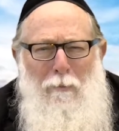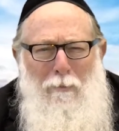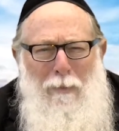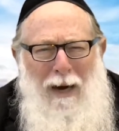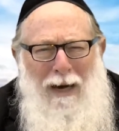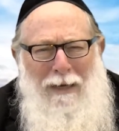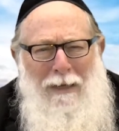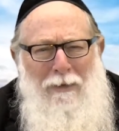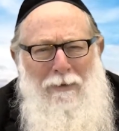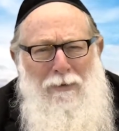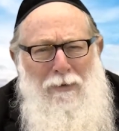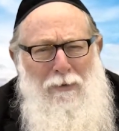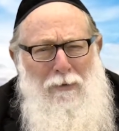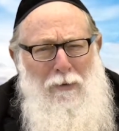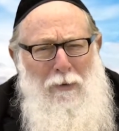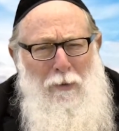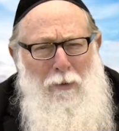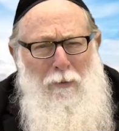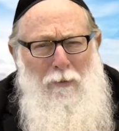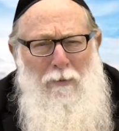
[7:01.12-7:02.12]
your body to
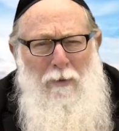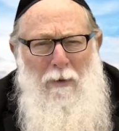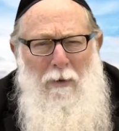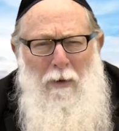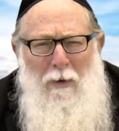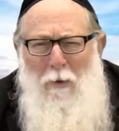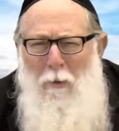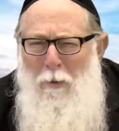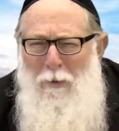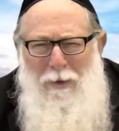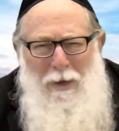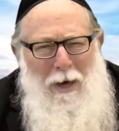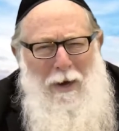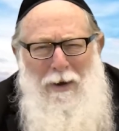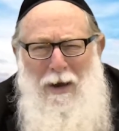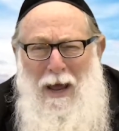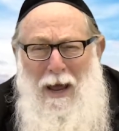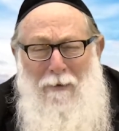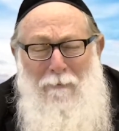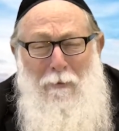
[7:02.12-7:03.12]
do
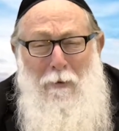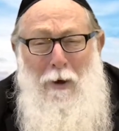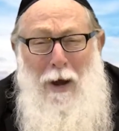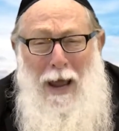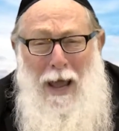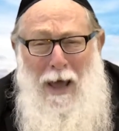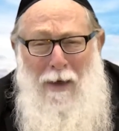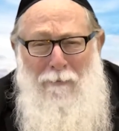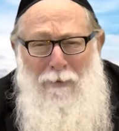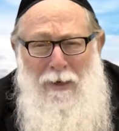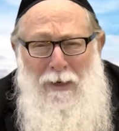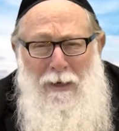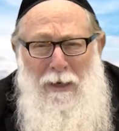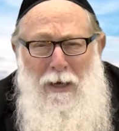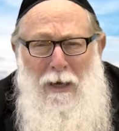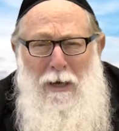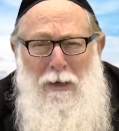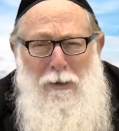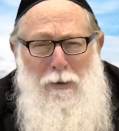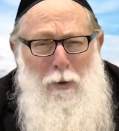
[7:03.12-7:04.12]
without ever having
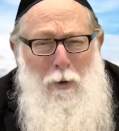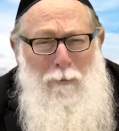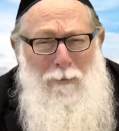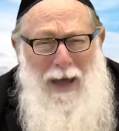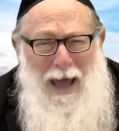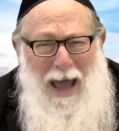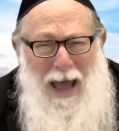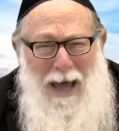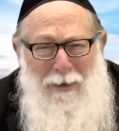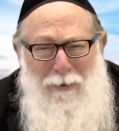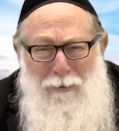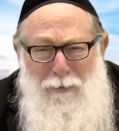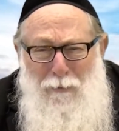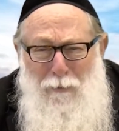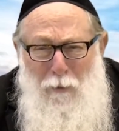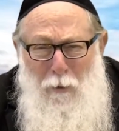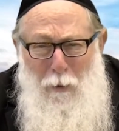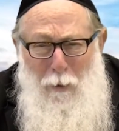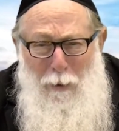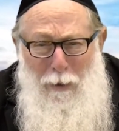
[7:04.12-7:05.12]
to have
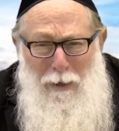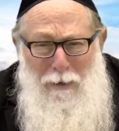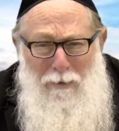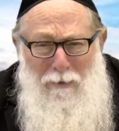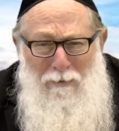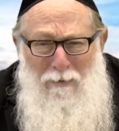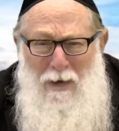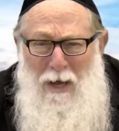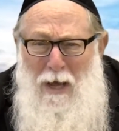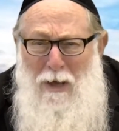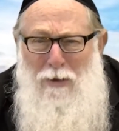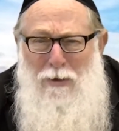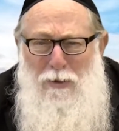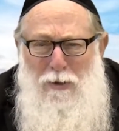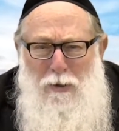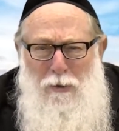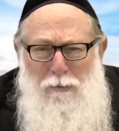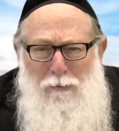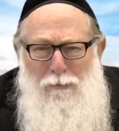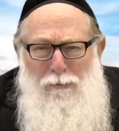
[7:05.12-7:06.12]
asked for it?
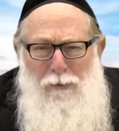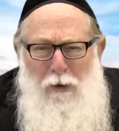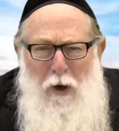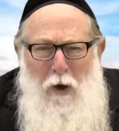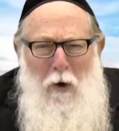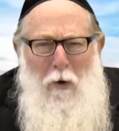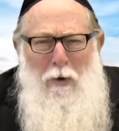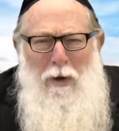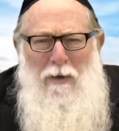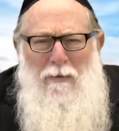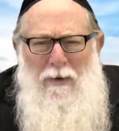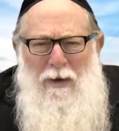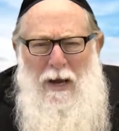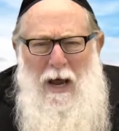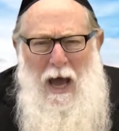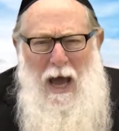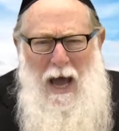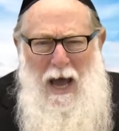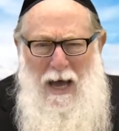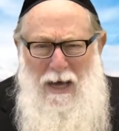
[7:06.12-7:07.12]
You don't even
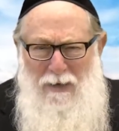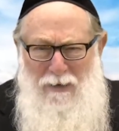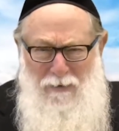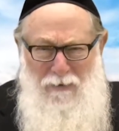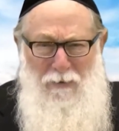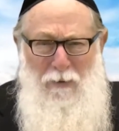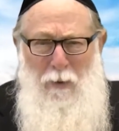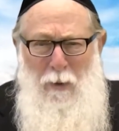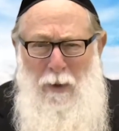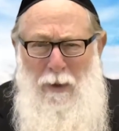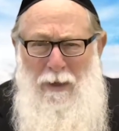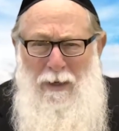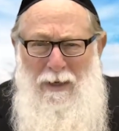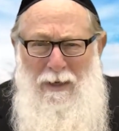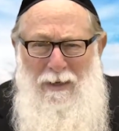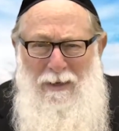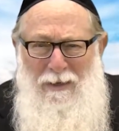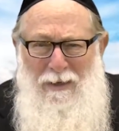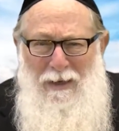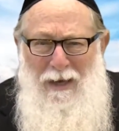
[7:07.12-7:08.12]
ask for it.
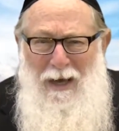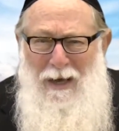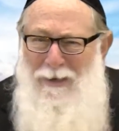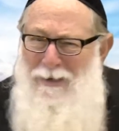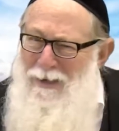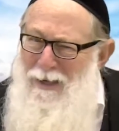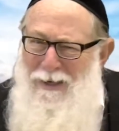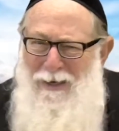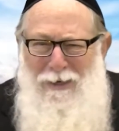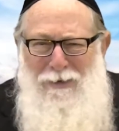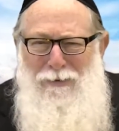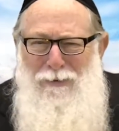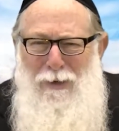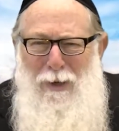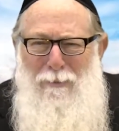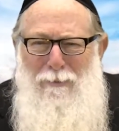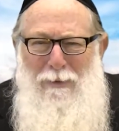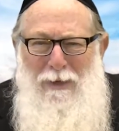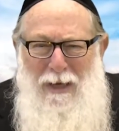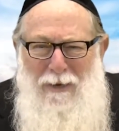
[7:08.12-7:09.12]
And yet
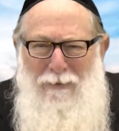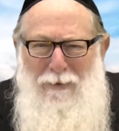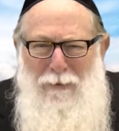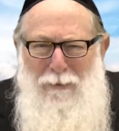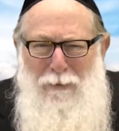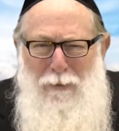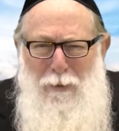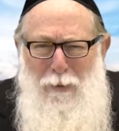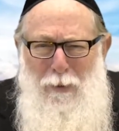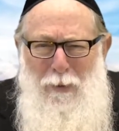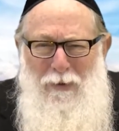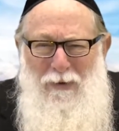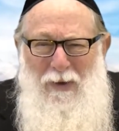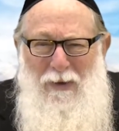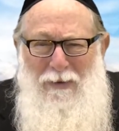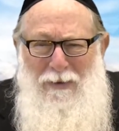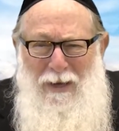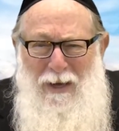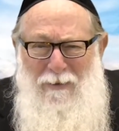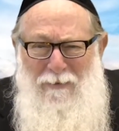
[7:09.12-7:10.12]
Hashem gives it to you as
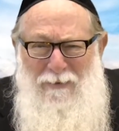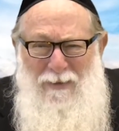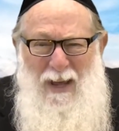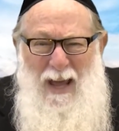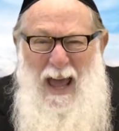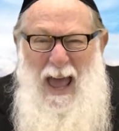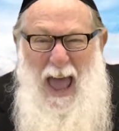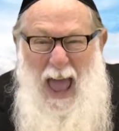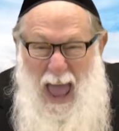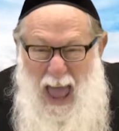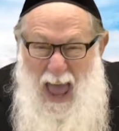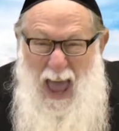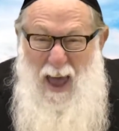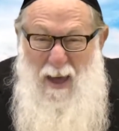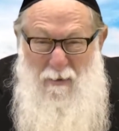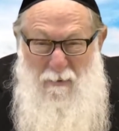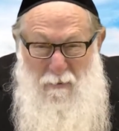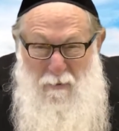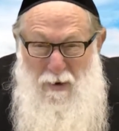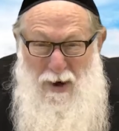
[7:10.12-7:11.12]
a gift.
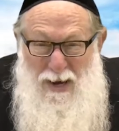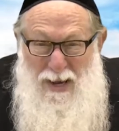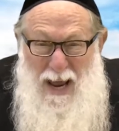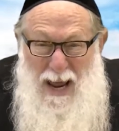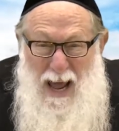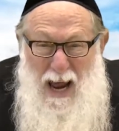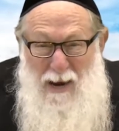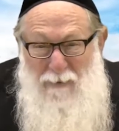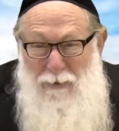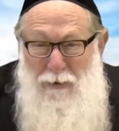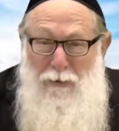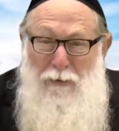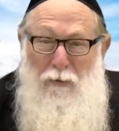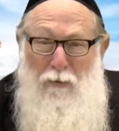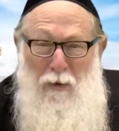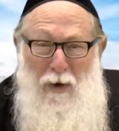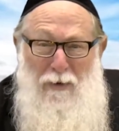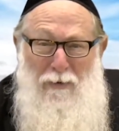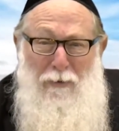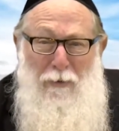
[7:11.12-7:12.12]
Every day out of his
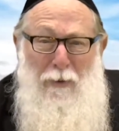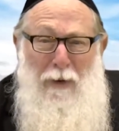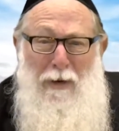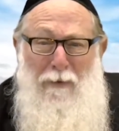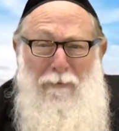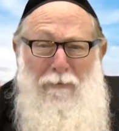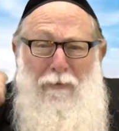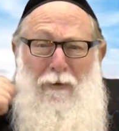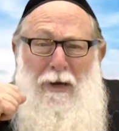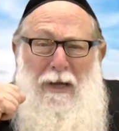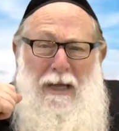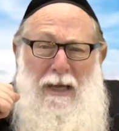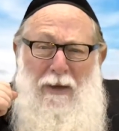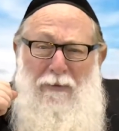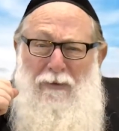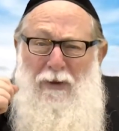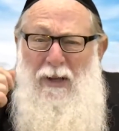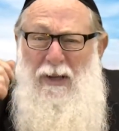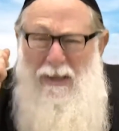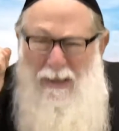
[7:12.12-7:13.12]
treasury of free
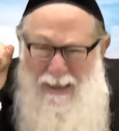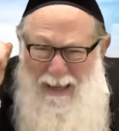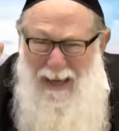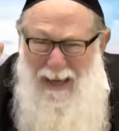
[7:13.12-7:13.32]
gifts, he